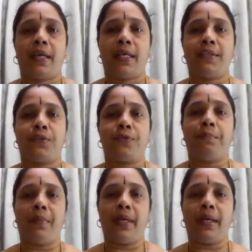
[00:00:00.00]
into
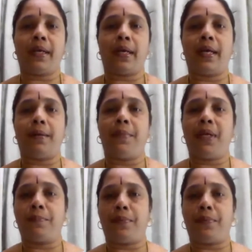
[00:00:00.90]
milk and milk